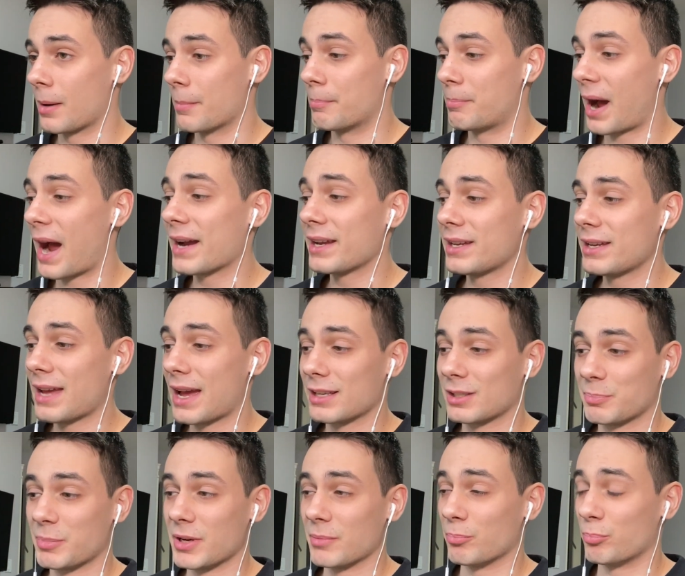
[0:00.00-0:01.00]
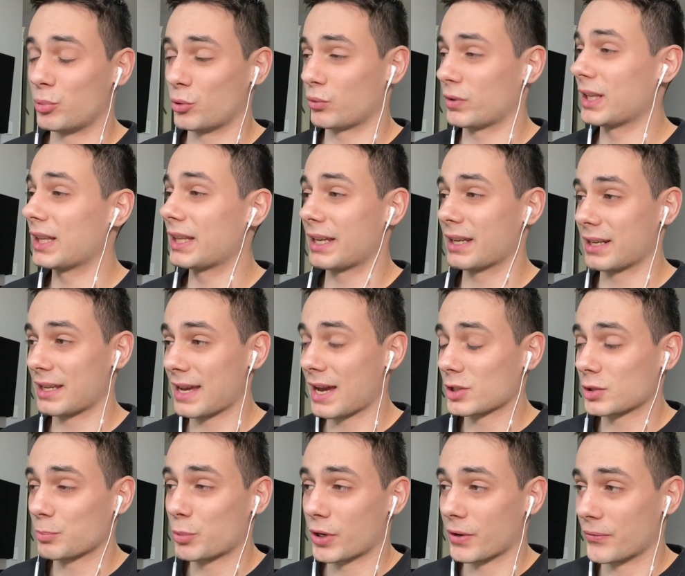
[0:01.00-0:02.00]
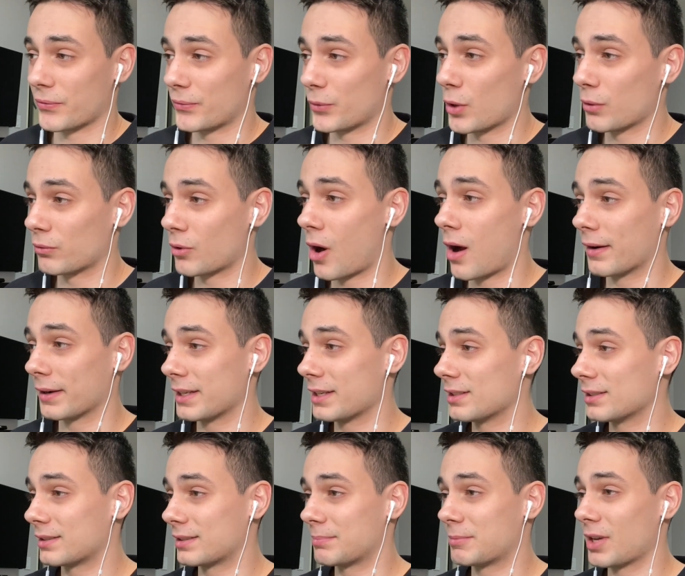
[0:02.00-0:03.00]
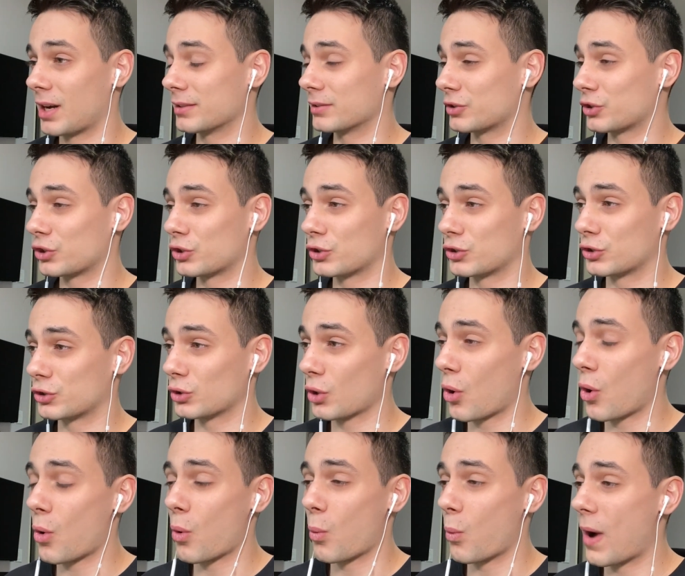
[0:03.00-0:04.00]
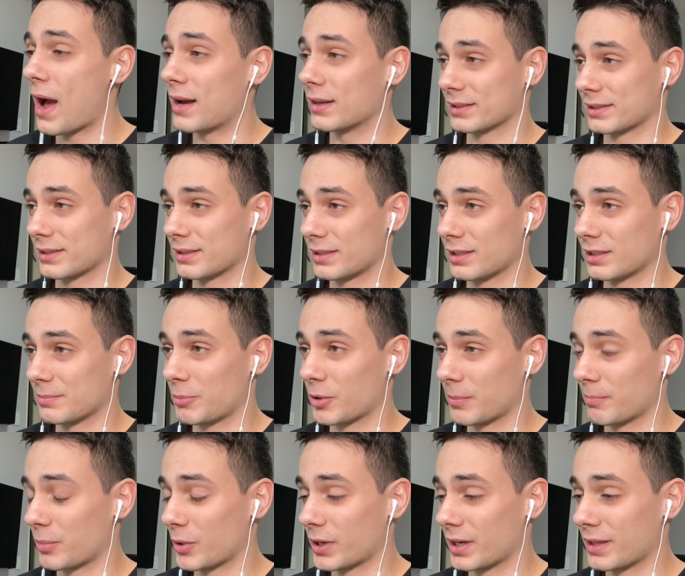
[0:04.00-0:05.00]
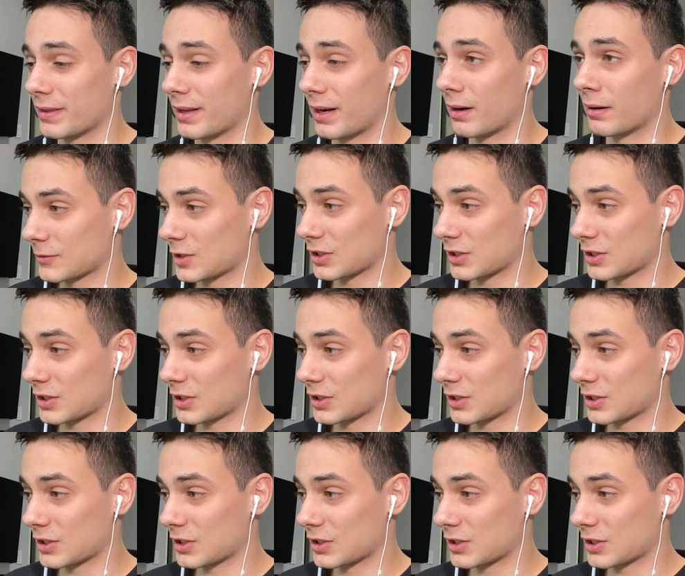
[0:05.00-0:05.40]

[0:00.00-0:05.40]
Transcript: Bailly has been brilliant. He hasn't put a foot wrong. He's done so well since he's been put in there.